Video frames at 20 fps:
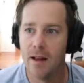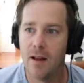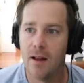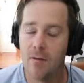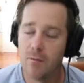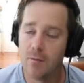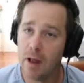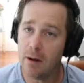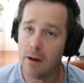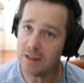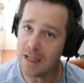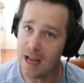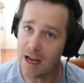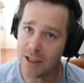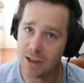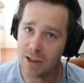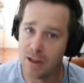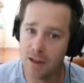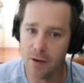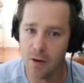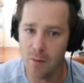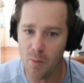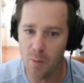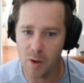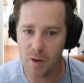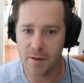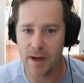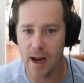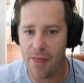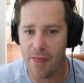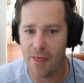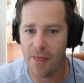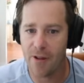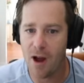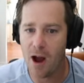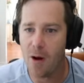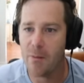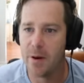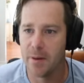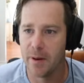That was actually a little more than I
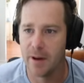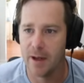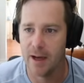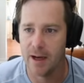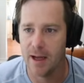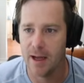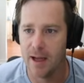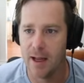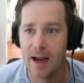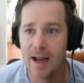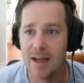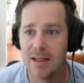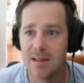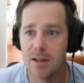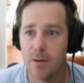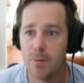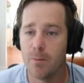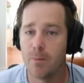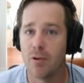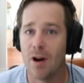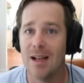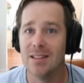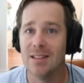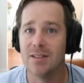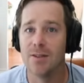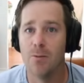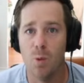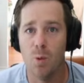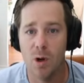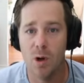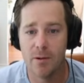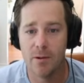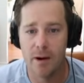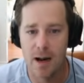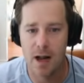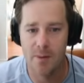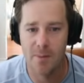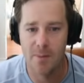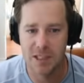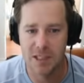thought we were going to get. I guess the price of wood right now must be